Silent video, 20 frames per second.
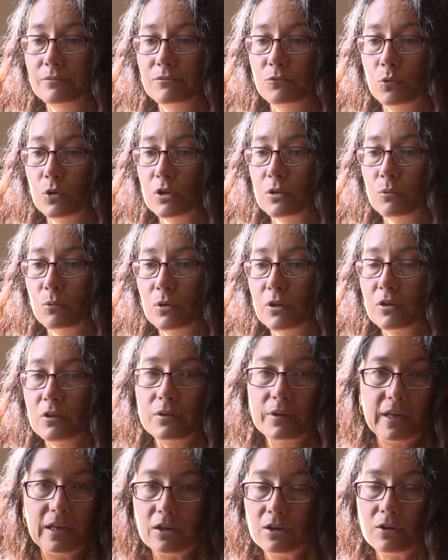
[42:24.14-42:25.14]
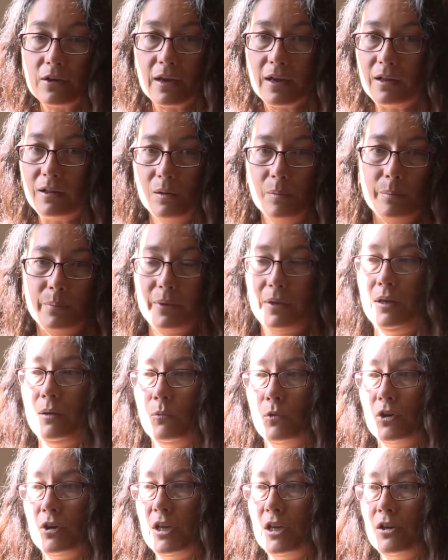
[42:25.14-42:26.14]
we're here to help, and
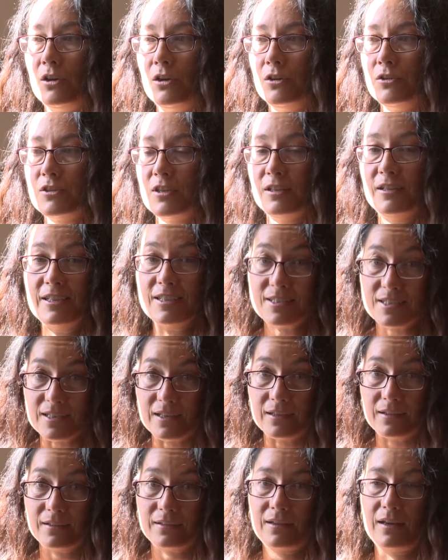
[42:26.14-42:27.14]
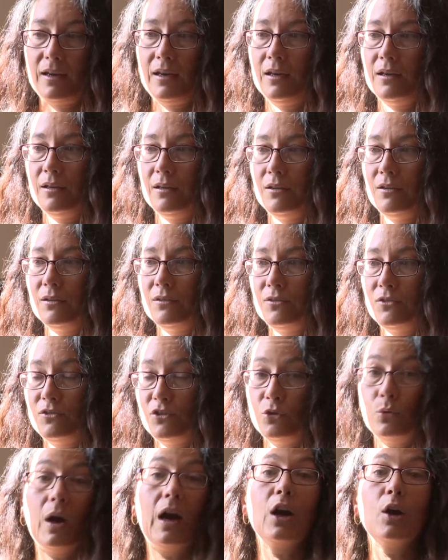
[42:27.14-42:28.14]
we're here to listen and
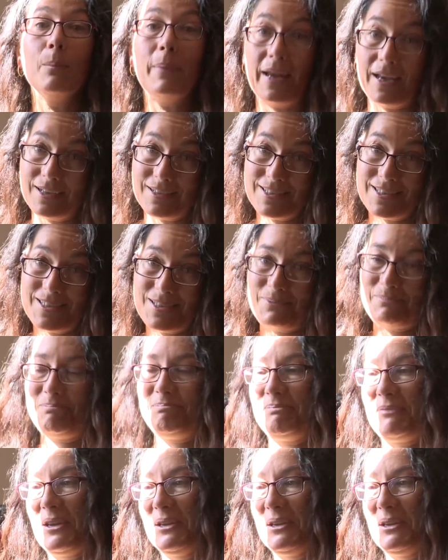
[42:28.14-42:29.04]
do our best.